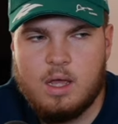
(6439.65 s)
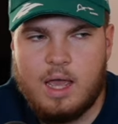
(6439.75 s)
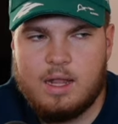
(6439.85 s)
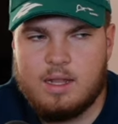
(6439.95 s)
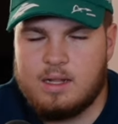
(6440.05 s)

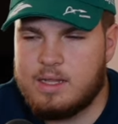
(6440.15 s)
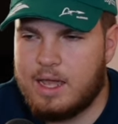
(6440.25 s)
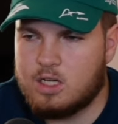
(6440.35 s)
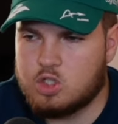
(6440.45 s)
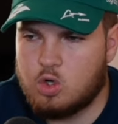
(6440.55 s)
and then
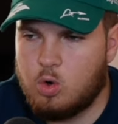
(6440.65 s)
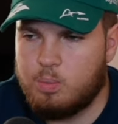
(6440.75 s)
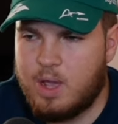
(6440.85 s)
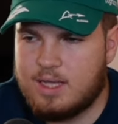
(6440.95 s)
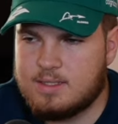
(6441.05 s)
dash
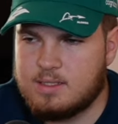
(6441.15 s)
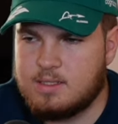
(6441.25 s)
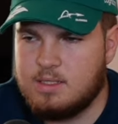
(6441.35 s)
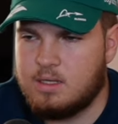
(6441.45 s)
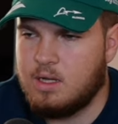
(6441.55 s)
opacity.